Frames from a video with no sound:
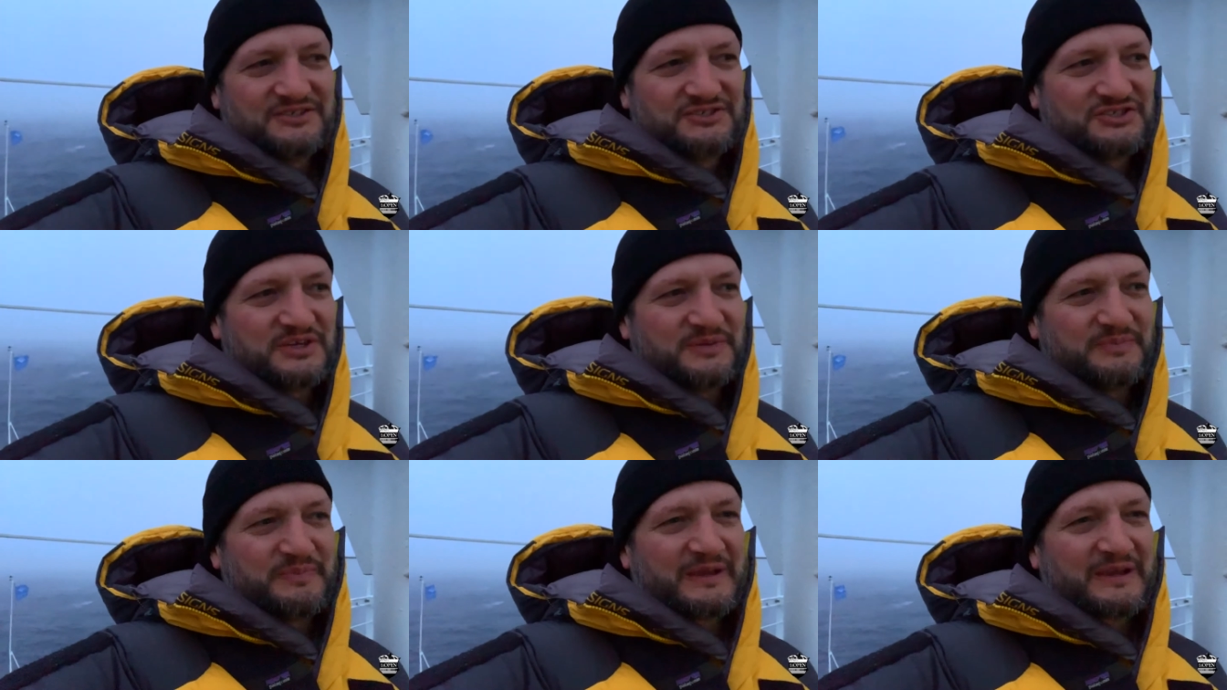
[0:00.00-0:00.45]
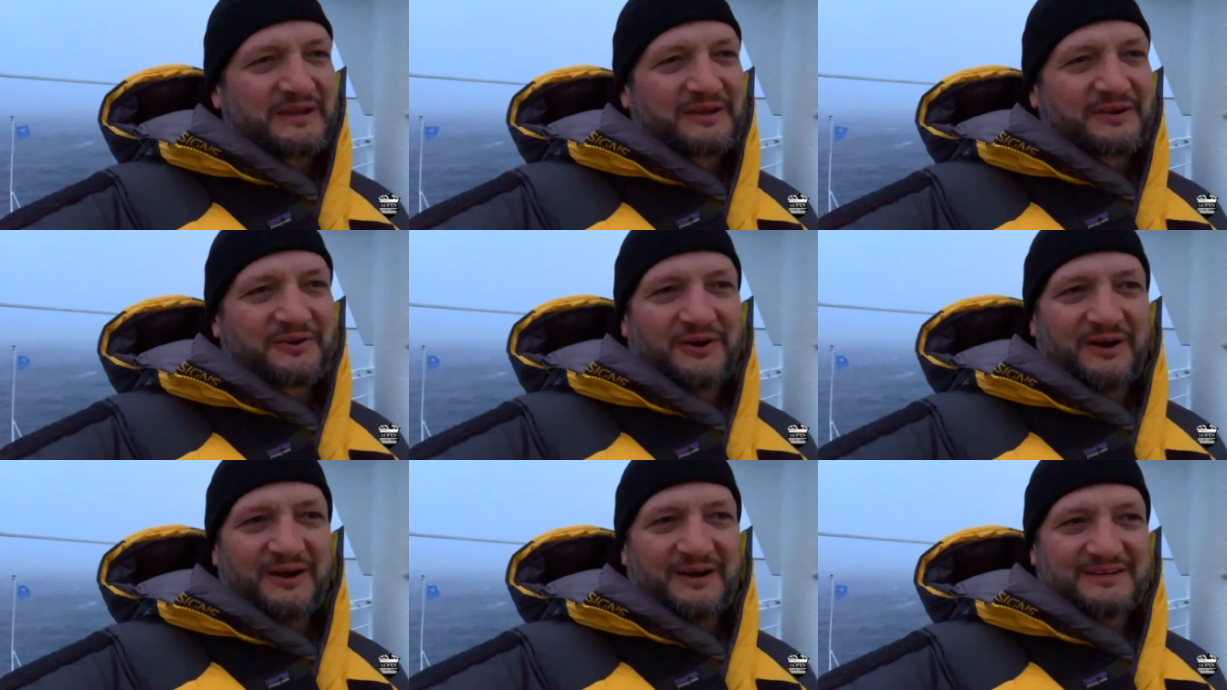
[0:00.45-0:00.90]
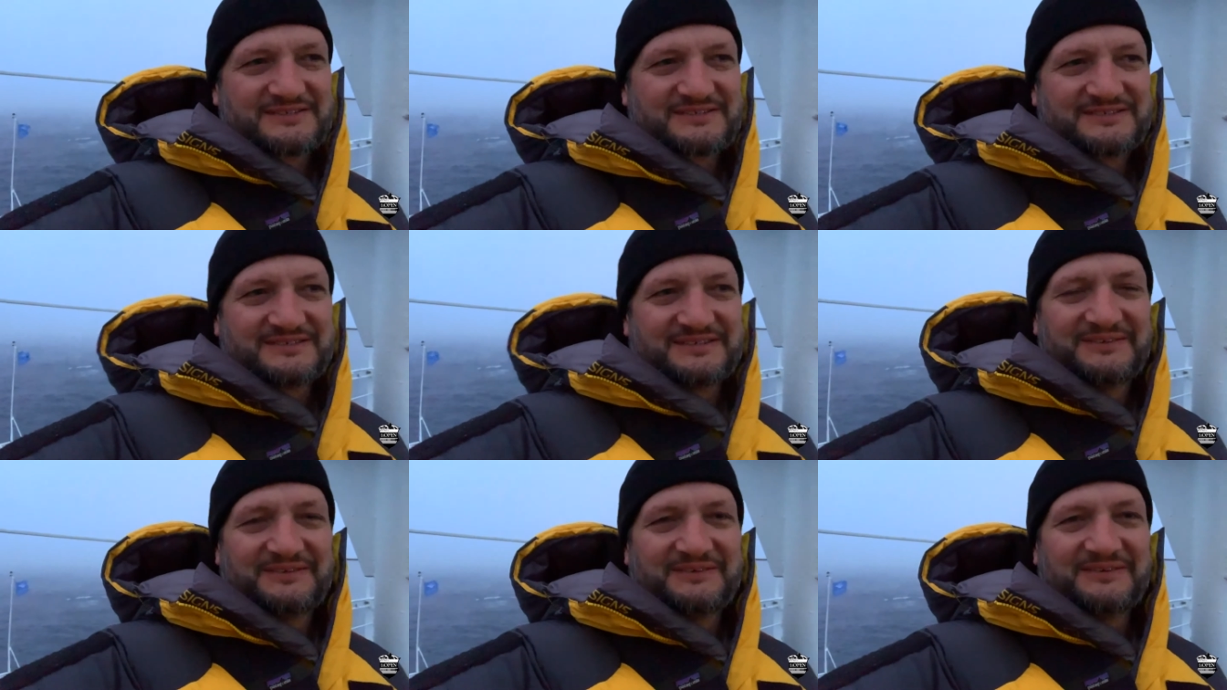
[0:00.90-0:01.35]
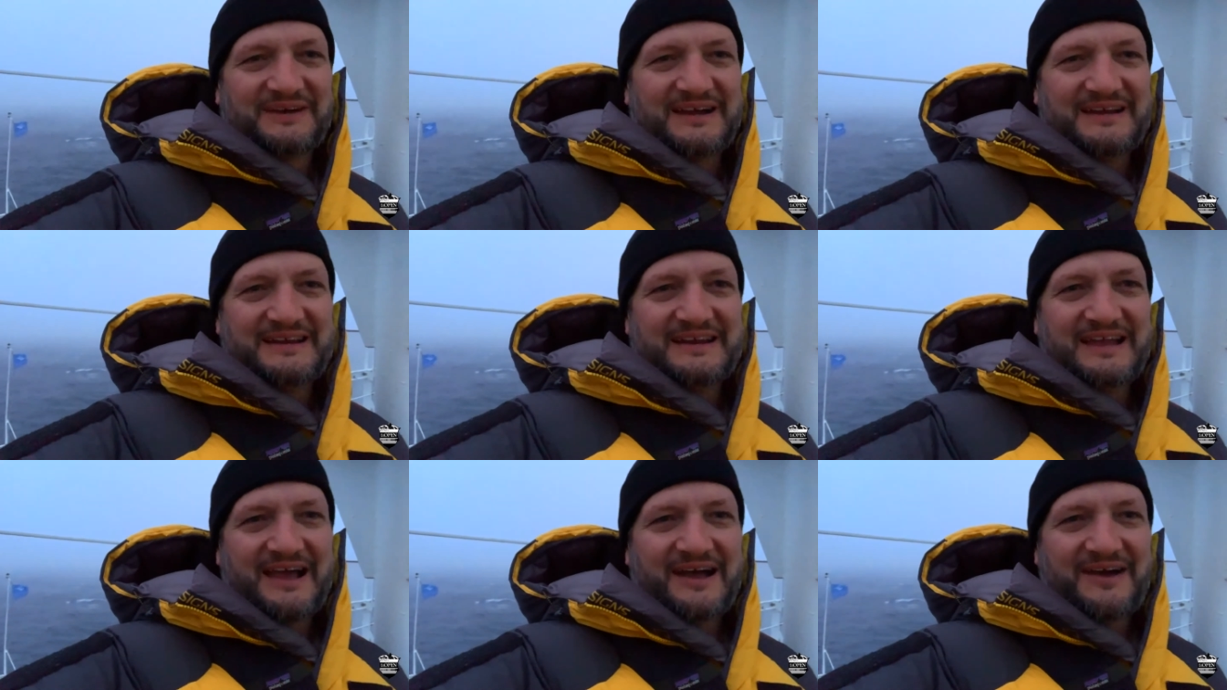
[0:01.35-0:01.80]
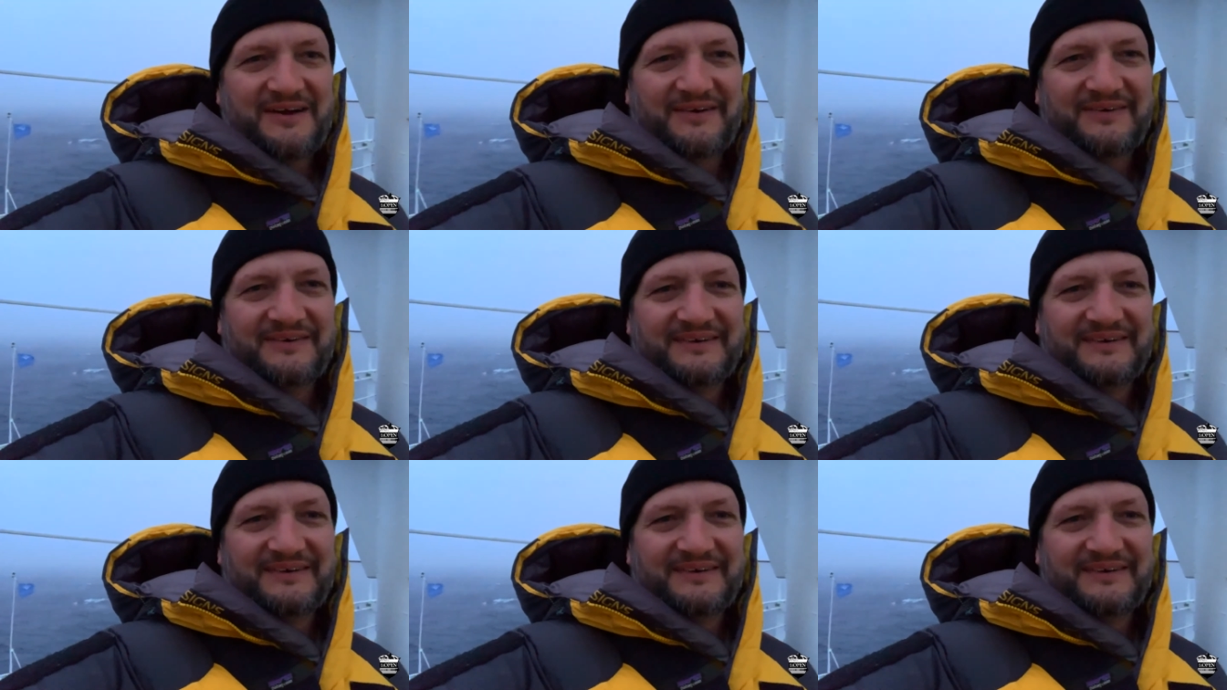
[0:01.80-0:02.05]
shipping across right now.